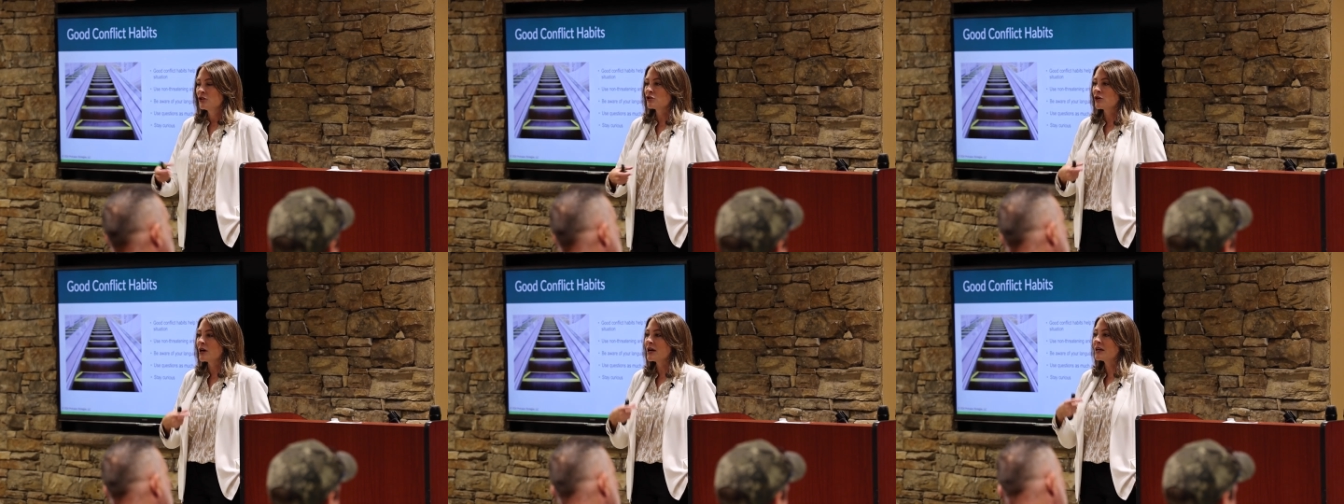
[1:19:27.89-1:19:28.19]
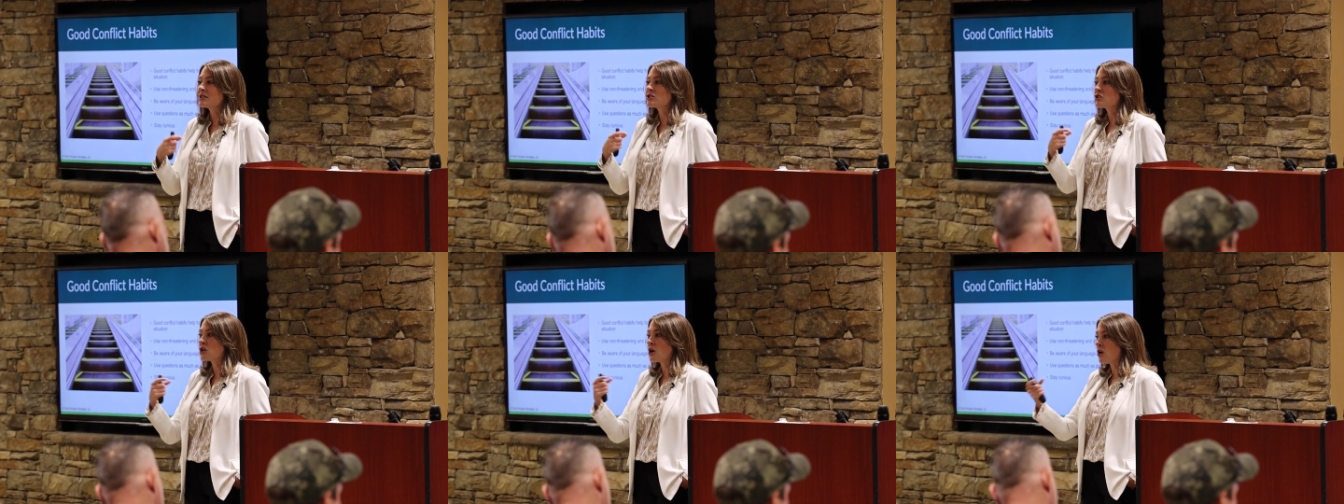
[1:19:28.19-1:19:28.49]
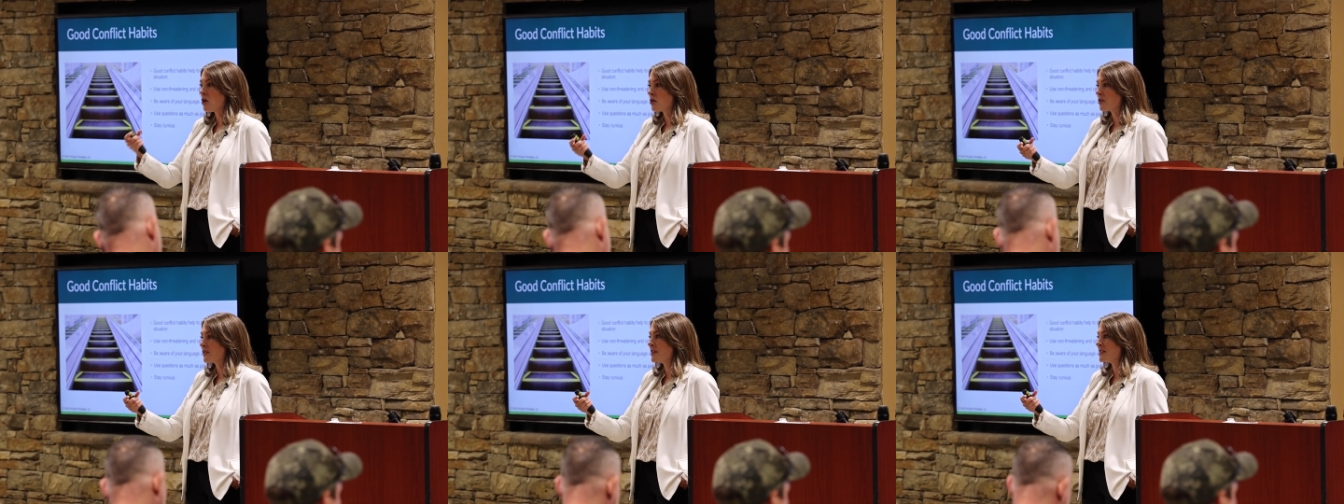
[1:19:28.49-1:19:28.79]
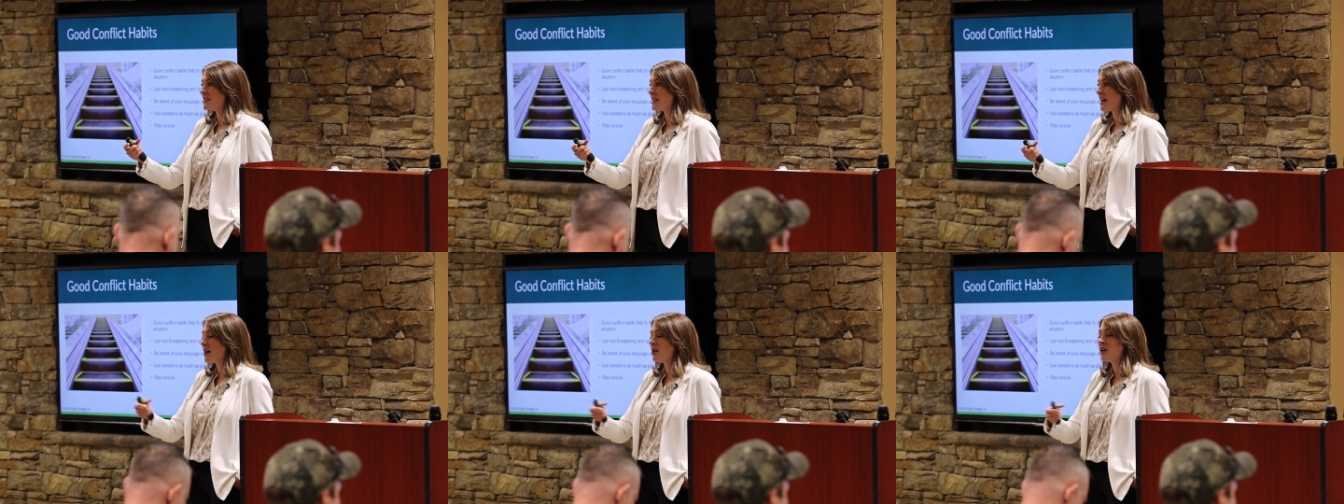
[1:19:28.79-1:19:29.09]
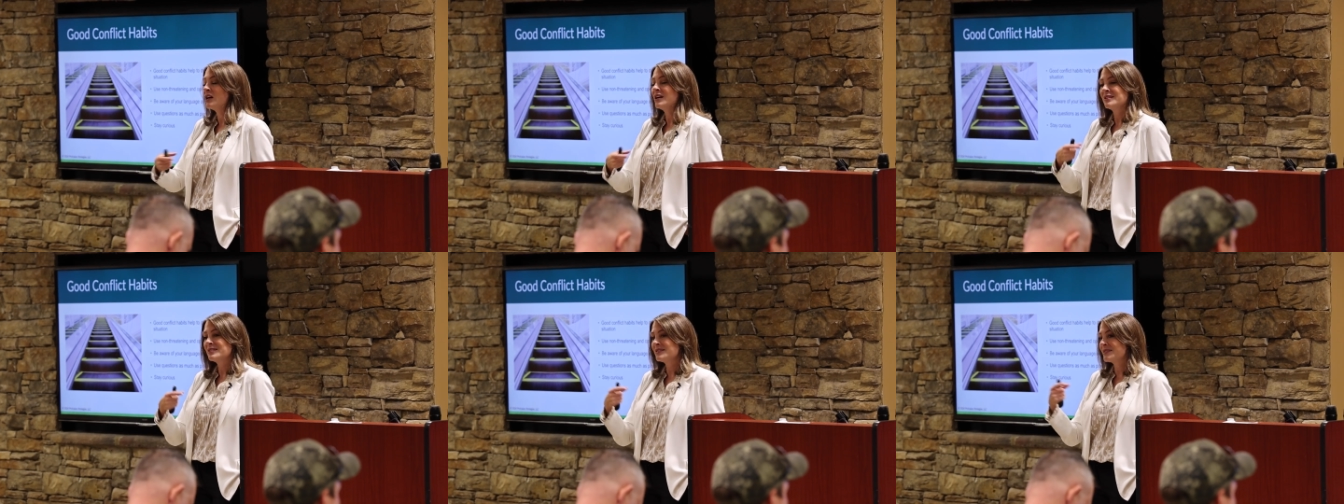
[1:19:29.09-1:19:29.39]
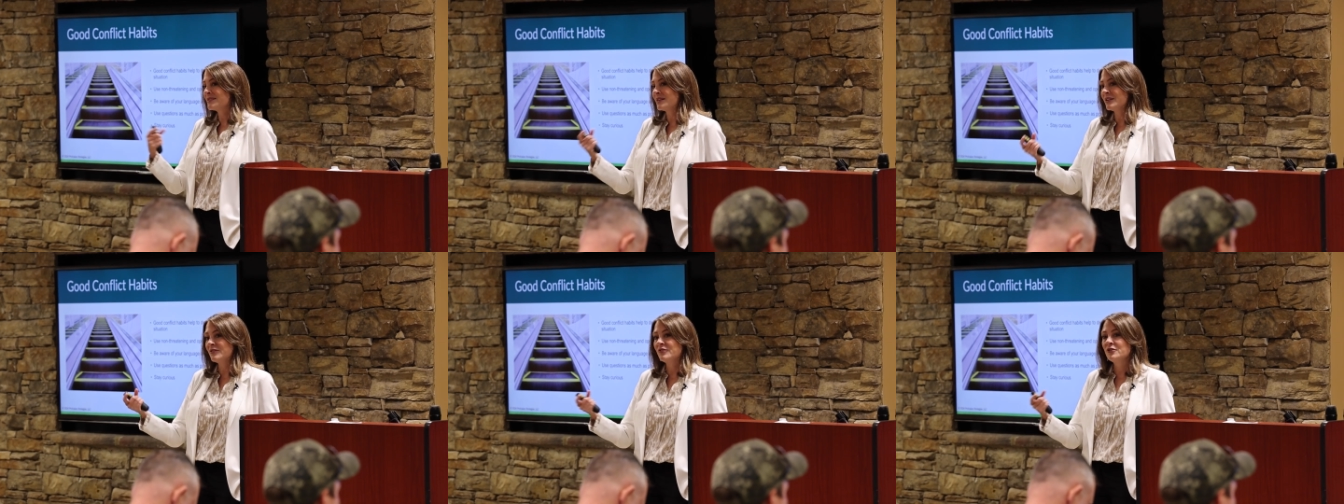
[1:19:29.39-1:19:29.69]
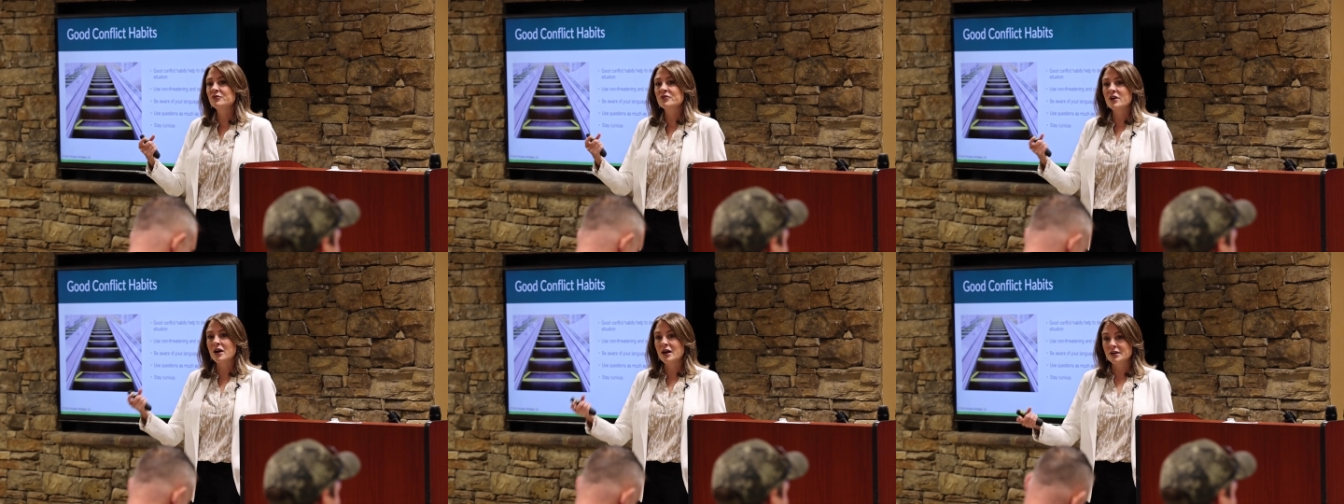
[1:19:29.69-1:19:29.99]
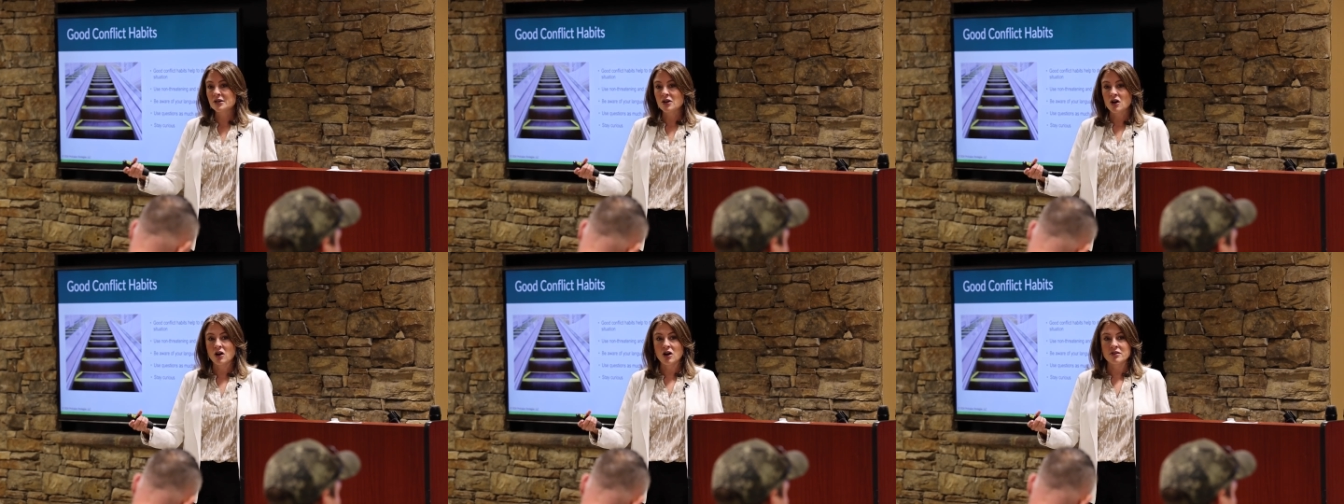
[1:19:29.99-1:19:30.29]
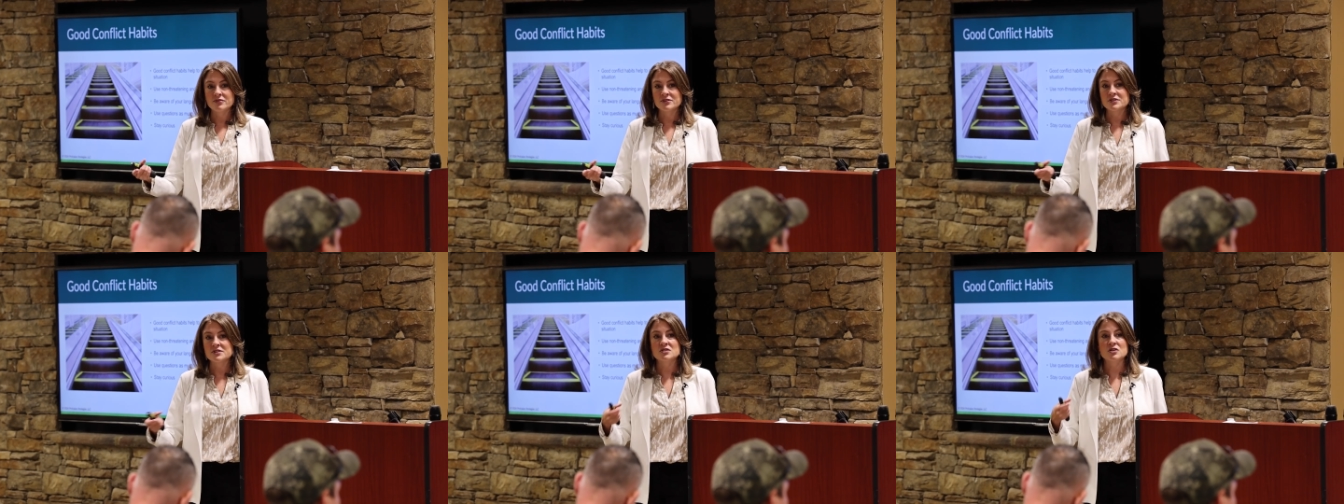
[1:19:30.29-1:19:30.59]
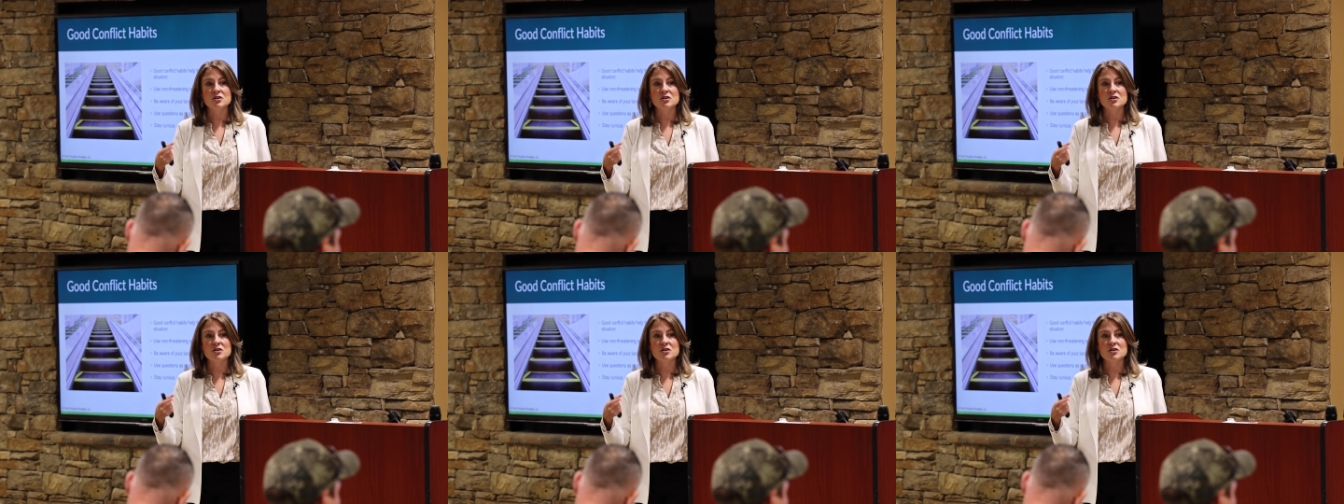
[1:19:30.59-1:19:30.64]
Try to talk this out. If you've got an office,